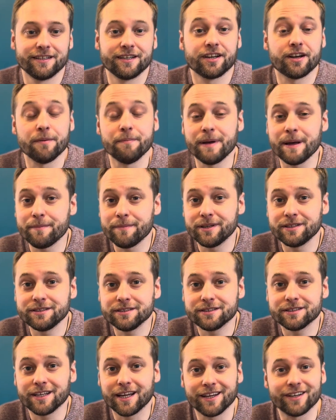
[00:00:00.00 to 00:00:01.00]

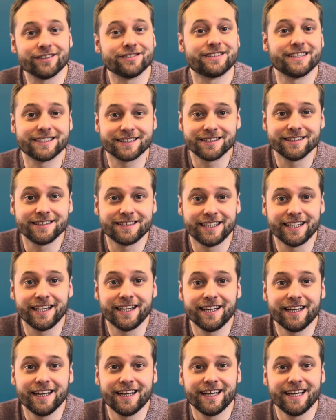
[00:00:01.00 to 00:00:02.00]
Commitment and
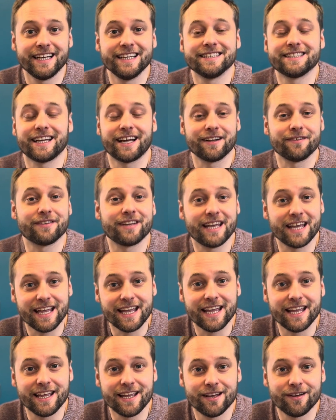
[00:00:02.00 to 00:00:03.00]
consistency is kind of
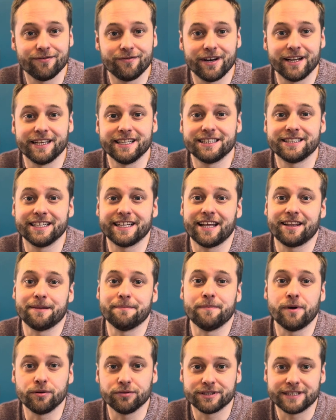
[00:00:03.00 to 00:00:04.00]
key, really, to get the
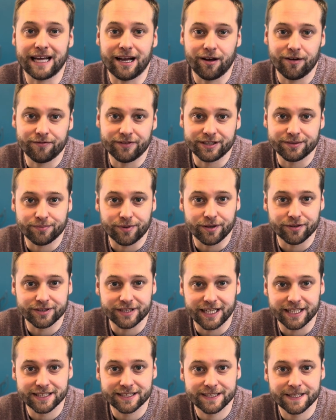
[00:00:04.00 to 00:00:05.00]
most out of this
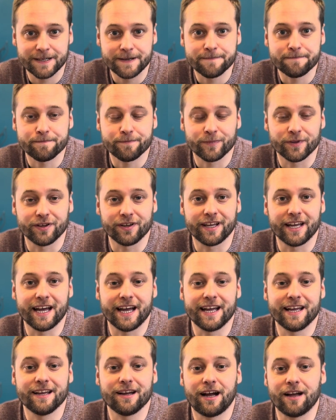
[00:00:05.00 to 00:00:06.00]
process.
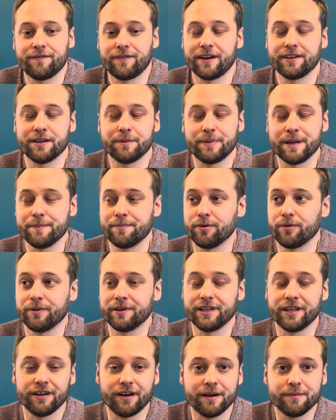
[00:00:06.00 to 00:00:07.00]
Okay, I find that people, when
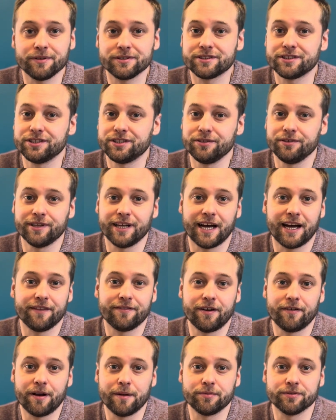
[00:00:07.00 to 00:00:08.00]
they're able to do that,
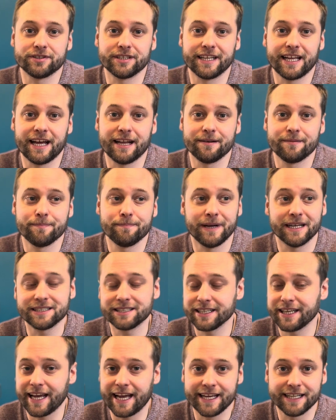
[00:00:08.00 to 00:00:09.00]
they're able to get
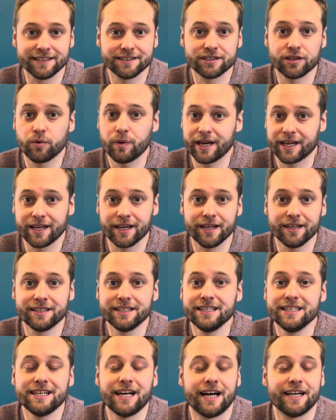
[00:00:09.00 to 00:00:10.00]
better gains quicker,
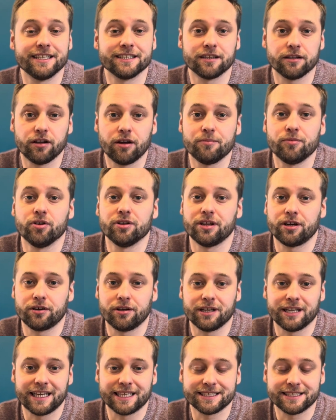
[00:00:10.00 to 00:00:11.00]
and it's a lot more
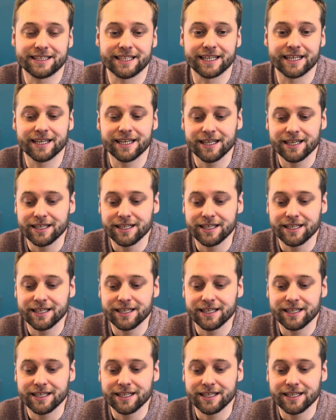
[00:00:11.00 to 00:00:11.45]
longer lasting.